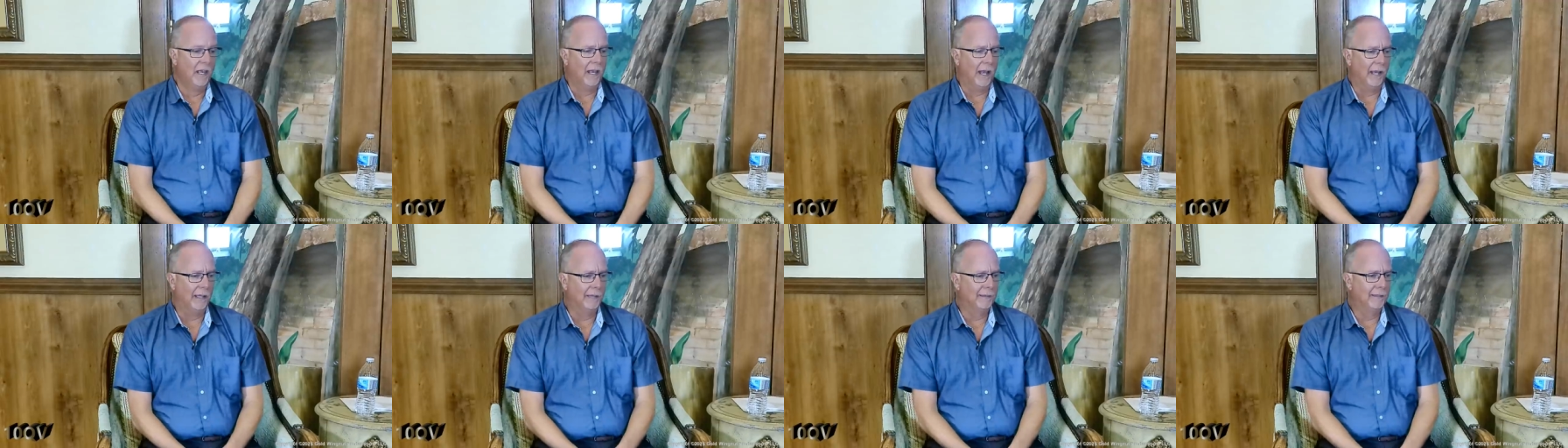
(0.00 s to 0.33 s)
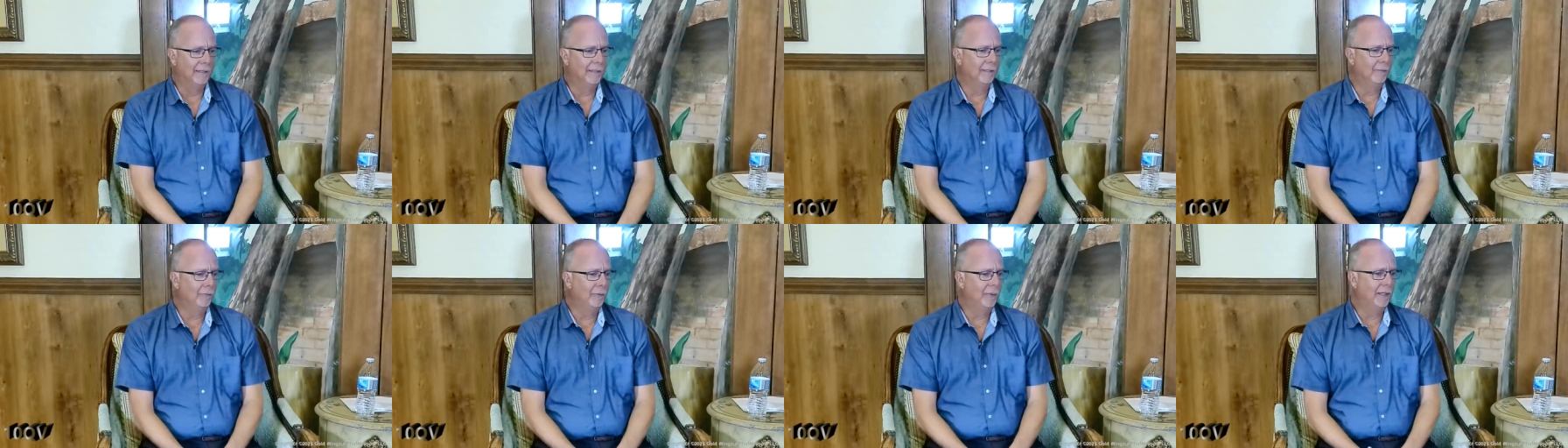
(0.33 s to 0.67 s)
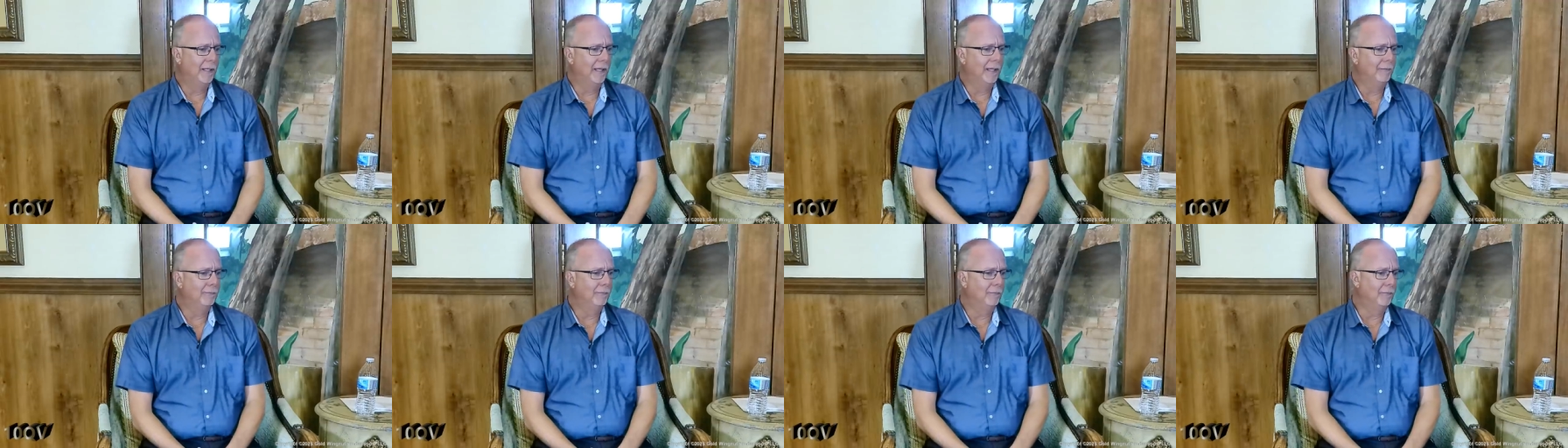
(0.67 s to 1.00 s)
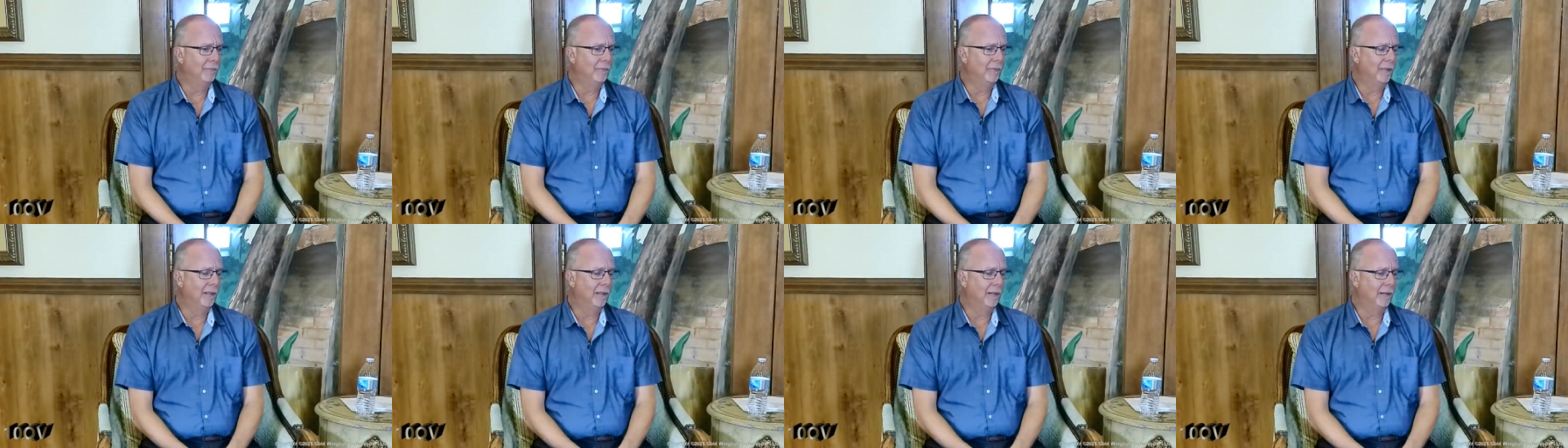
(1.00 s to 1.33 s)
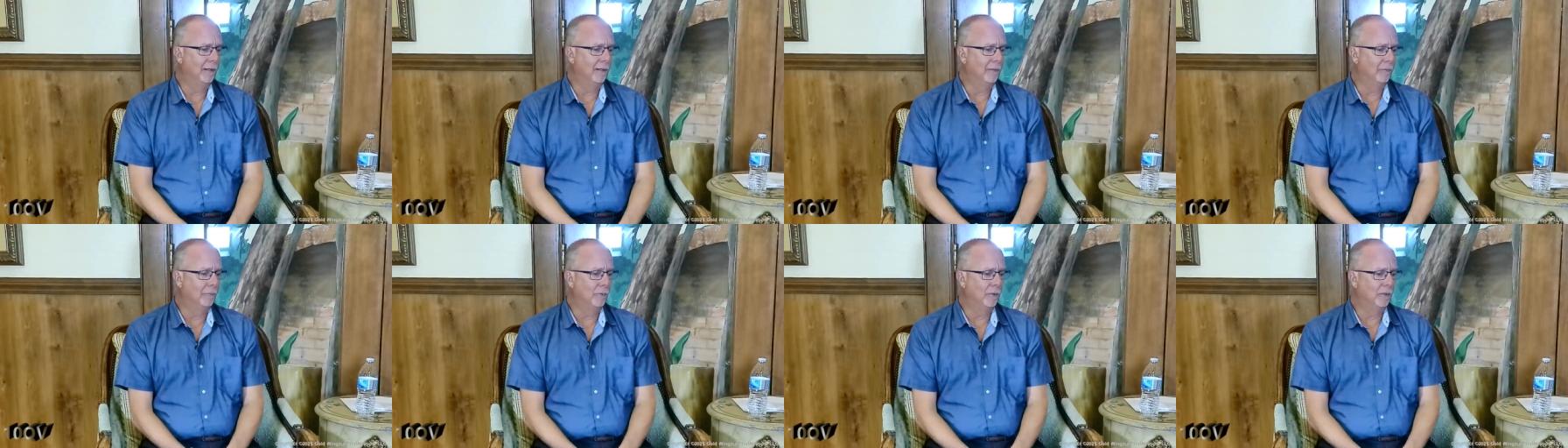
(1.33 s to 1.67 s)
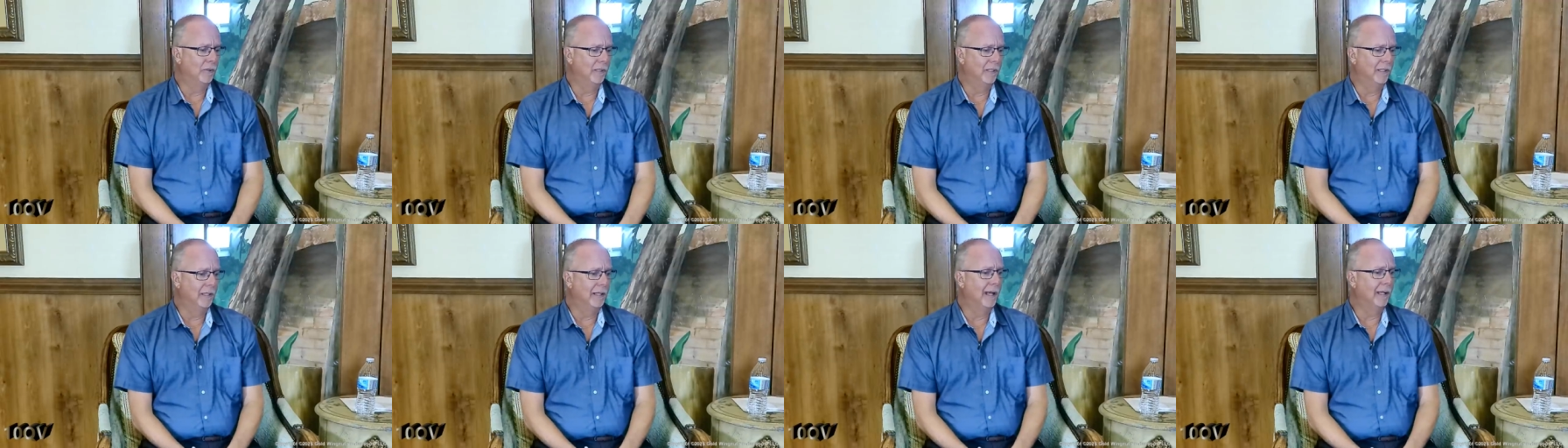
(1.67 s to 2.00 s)
I think we came
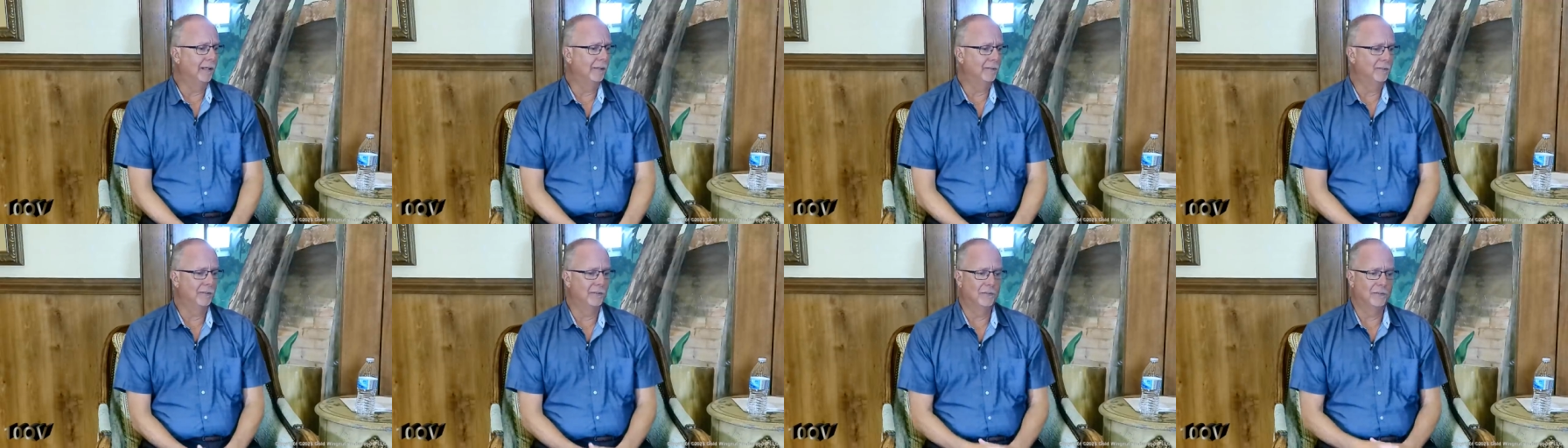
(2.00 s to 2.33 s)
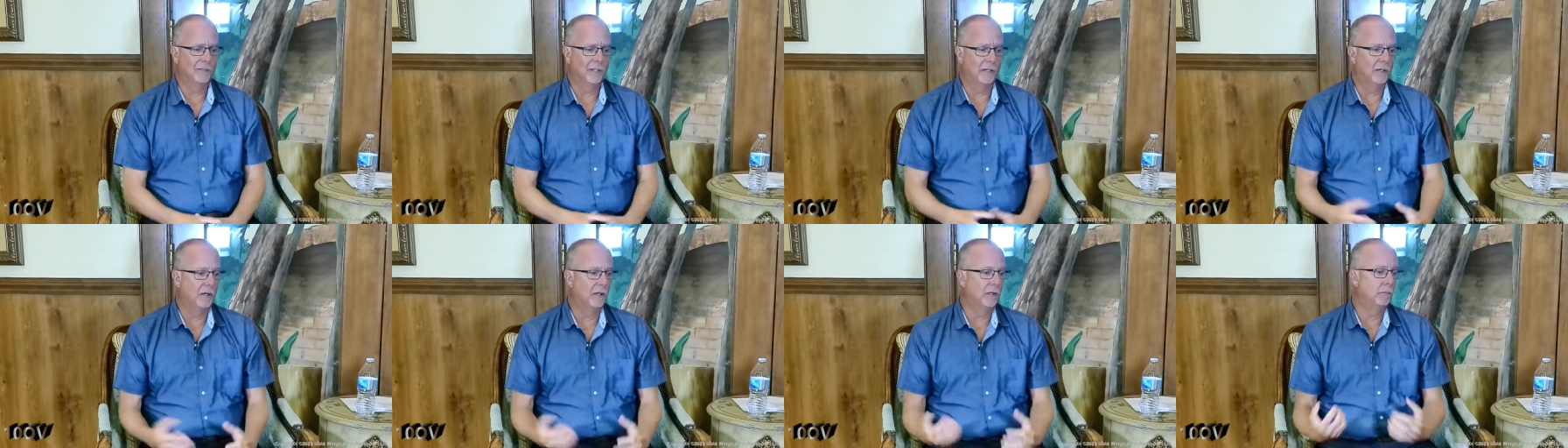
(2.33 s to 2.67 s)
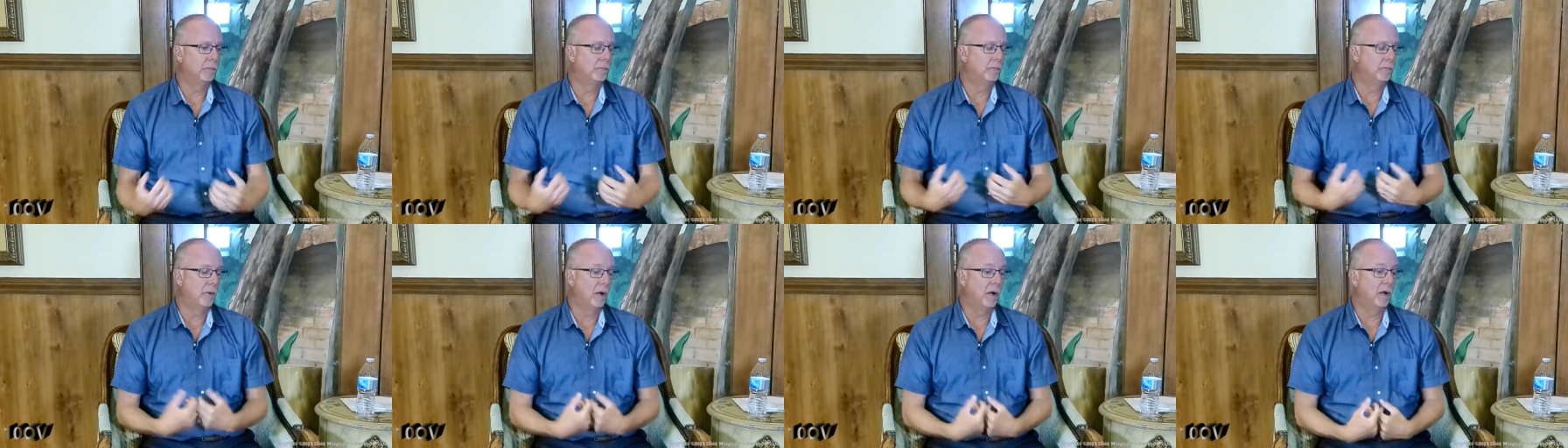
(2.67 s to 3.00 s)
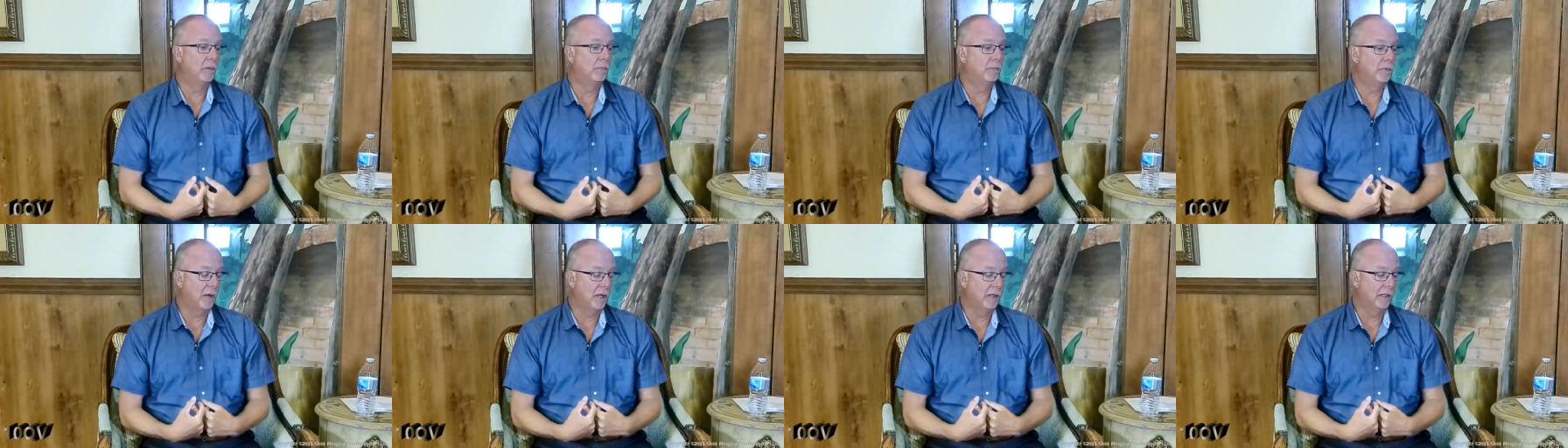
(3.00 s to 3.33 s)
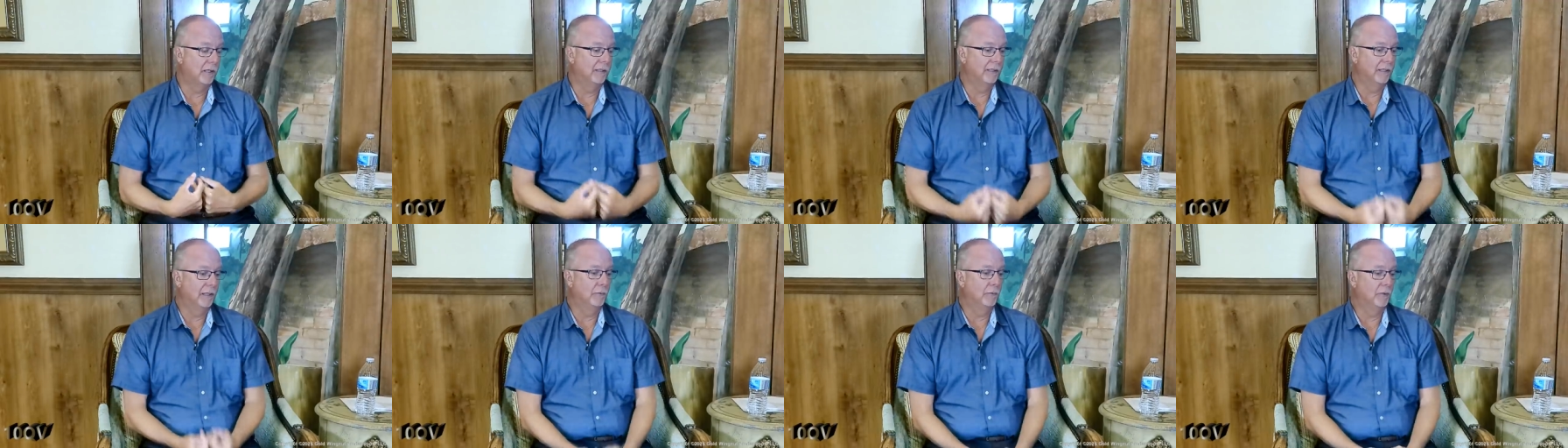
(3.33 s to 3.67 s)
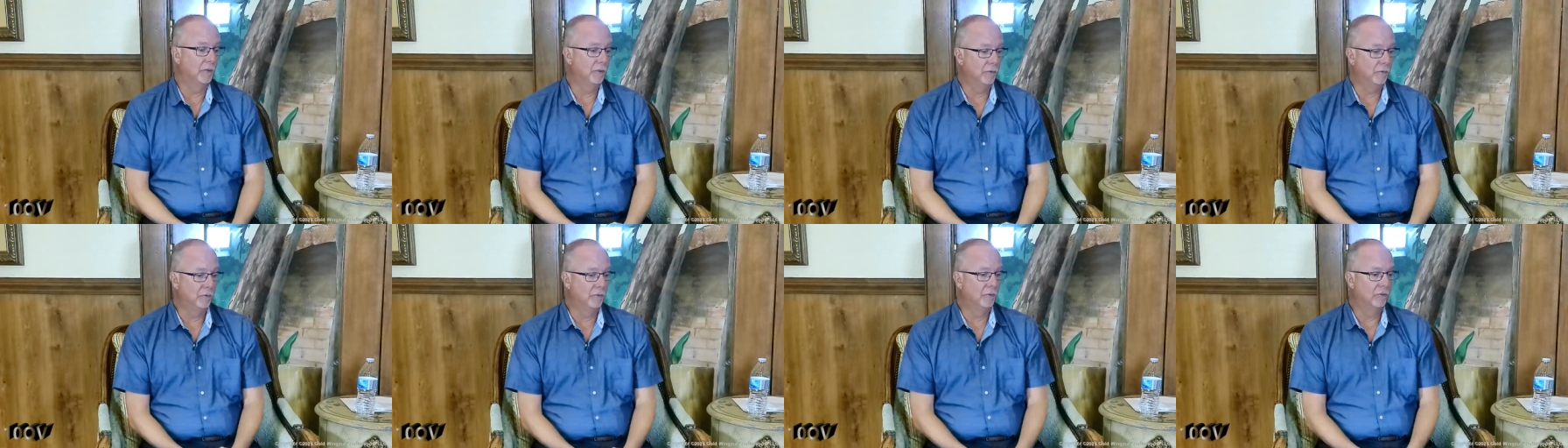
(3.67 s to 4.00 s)
with the analysis that our product that we
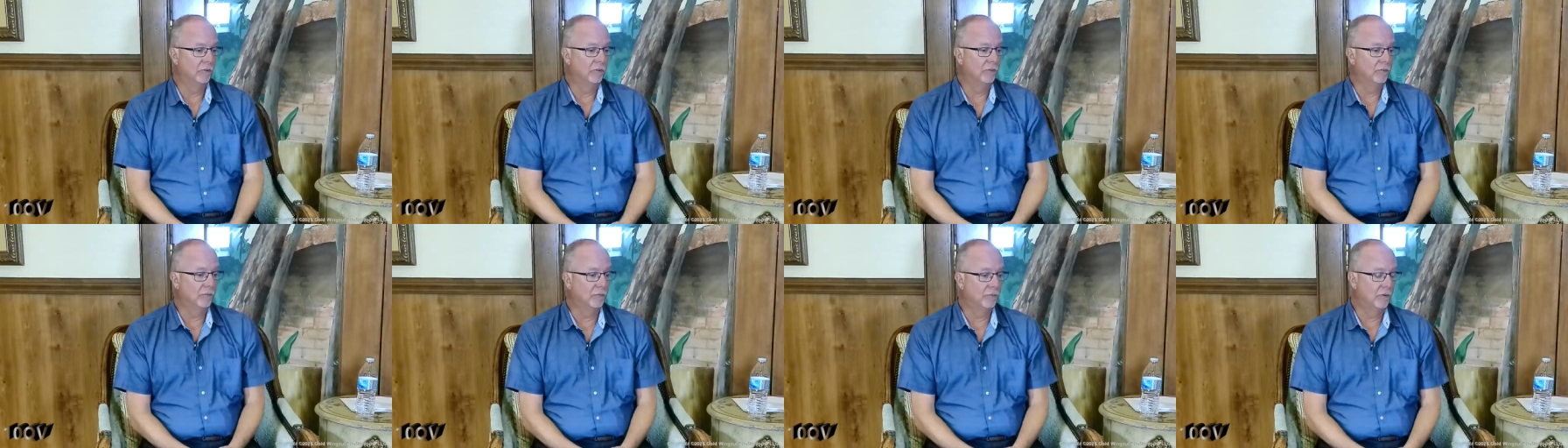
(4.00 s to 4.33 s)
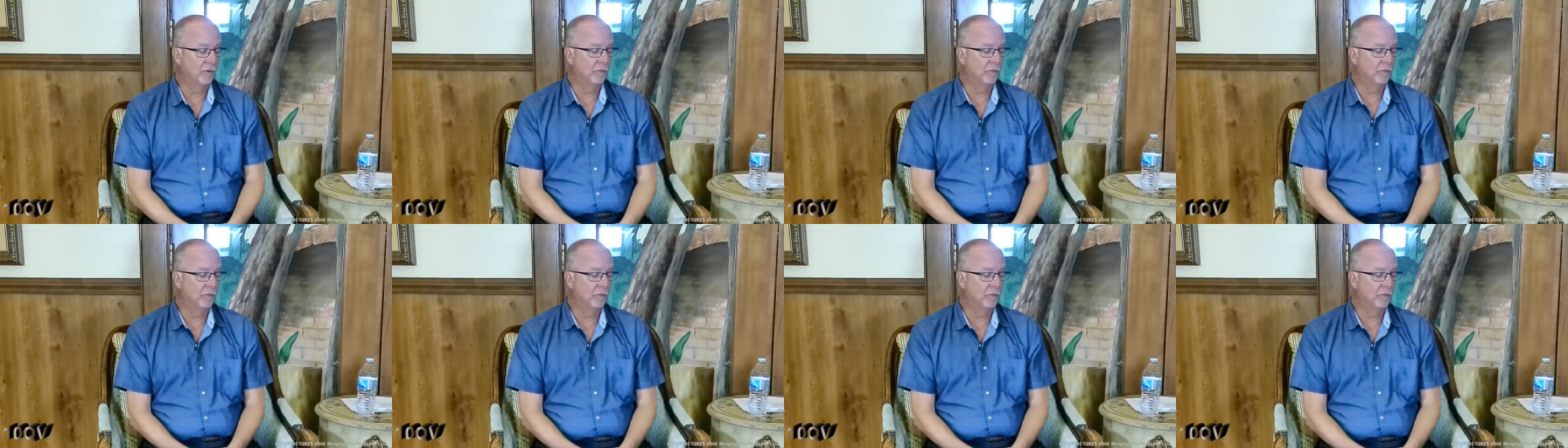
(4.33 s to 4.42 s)
use is